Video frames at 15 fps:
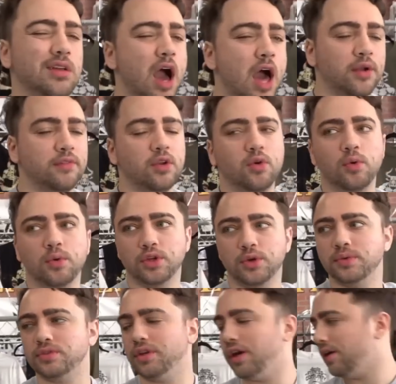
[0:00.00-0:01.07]
I don't even know what we're
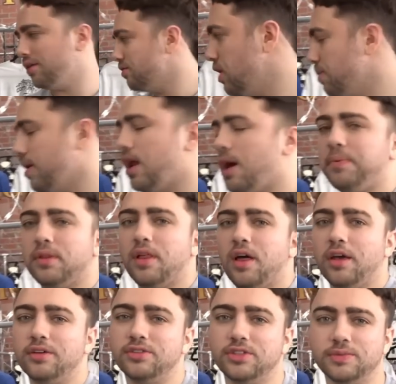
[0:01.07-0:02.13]
doing today. It may not be legs.